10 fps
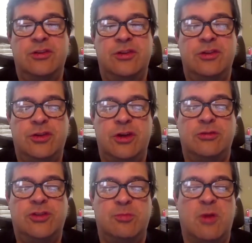Joe
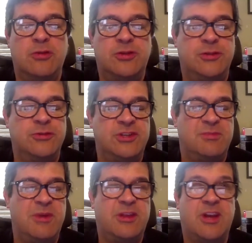Schmo, Susie
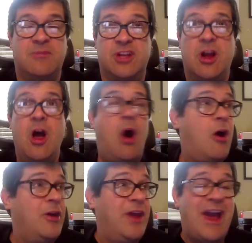Smith comes in.
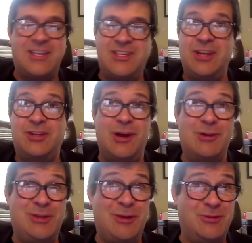Oh, you got to see Joe
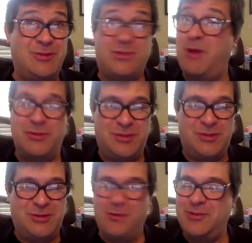Schmo,
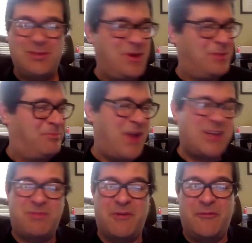Susie Smith,
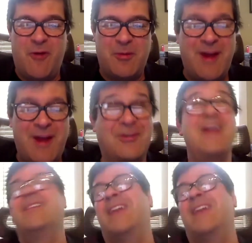best performer ever. They